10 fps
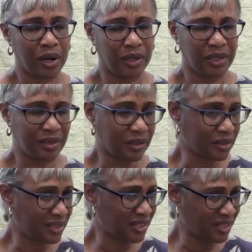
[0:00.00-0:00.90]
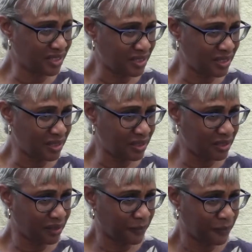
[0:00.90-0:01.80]
in the
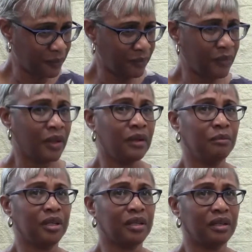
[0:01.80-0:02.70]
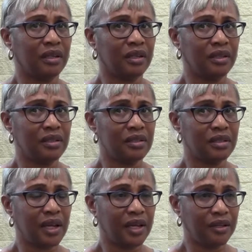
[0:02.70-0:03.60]
60s,
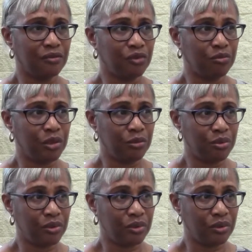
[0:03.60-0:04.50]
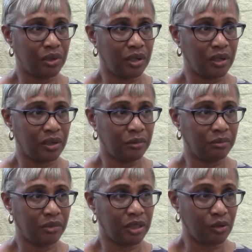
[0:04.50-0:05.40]
because I can remember
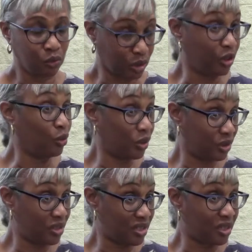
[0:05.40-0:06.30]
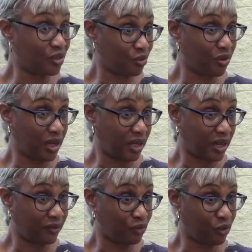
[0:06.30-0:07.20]
it only going to 6th grade
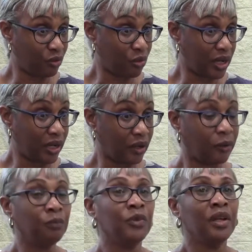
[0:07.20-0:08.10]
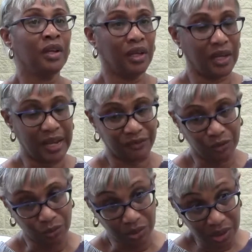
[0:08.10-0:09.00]
after a while. And
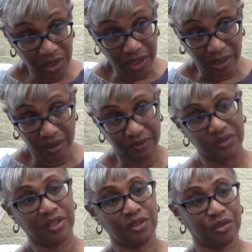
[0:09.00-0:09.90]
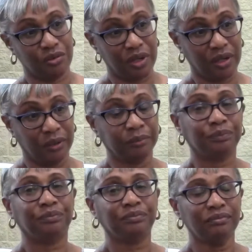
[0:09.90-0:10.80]
after we got out of 6th grade,
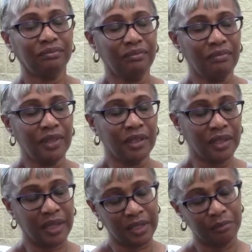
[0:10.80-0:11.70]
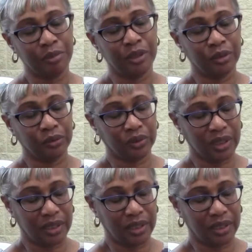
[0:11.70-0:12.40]
they had built